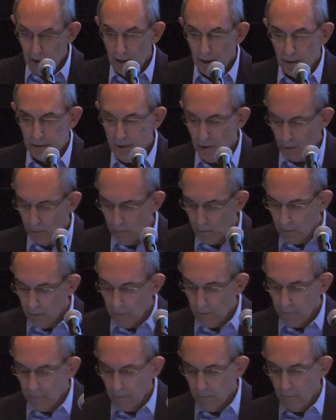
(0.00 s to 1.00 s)
So
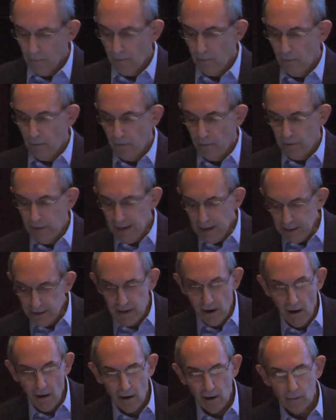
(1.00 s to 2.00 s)
these
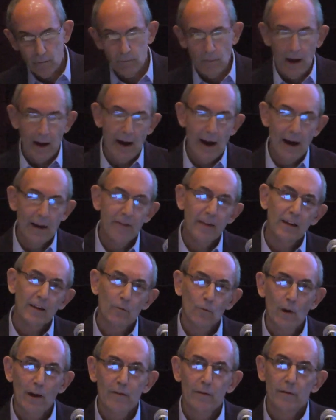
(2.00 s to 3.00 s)
are, I think,
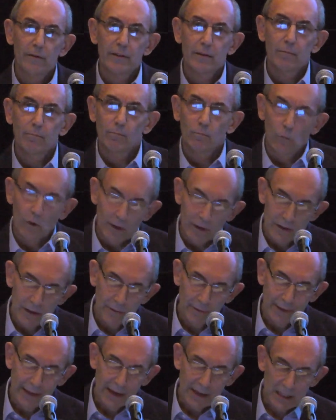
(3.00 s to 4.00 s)

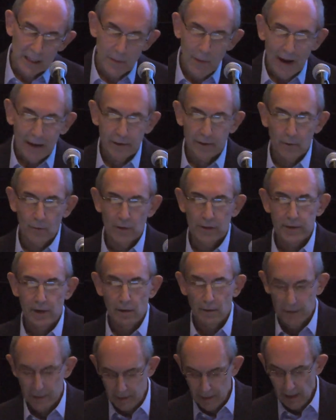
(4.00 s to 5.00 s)
relatively expected
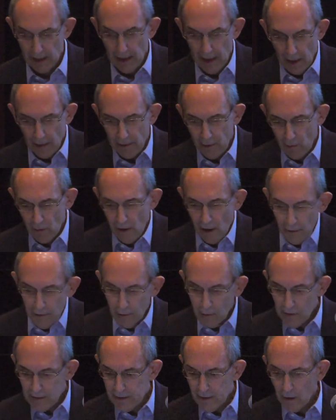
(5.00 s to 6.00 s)
results. There are
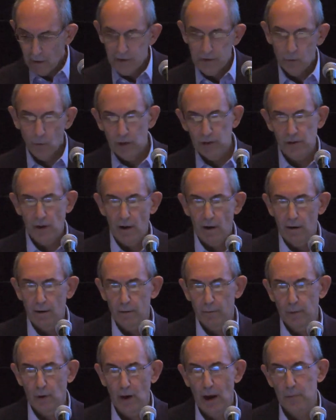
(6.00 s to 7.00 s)
other results which
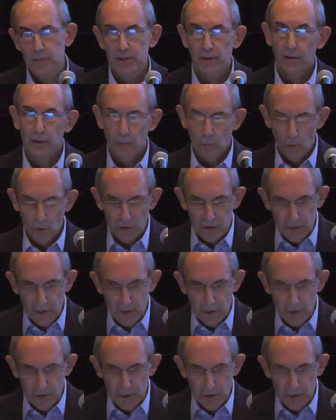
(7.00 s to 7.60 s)
are perhaps a little more